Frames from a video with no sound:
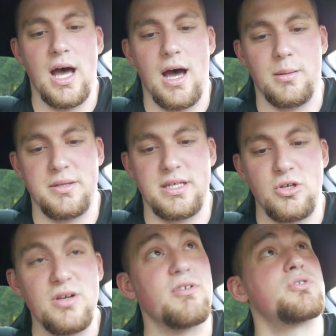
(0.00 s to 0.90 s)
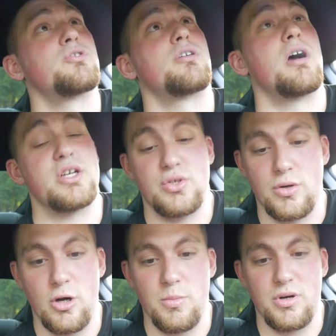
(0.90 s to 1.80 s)
Let's see, universal garage
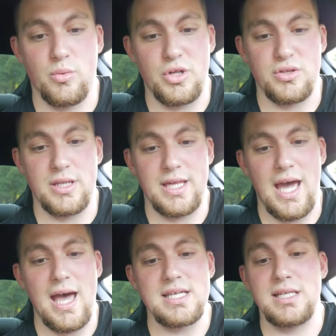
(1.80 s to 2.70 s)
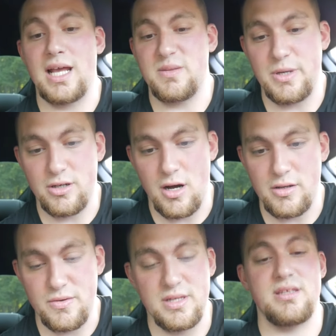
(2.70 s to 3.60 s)
door opener, which this has, 9-speaker
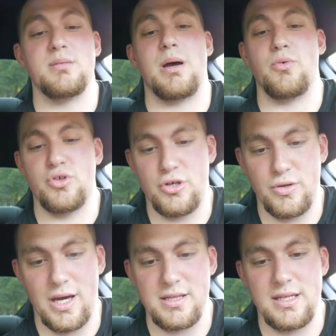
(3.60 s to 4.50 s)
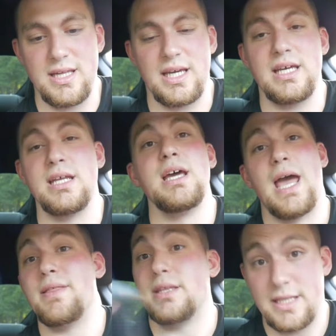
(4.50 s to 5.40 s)
audio system. I will show you guys in a second,
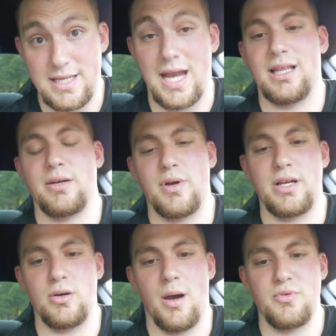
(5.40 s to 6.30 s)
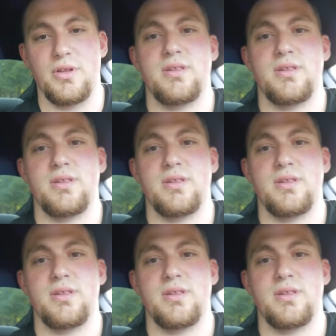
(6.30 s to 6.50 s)
and then the satellite radio option.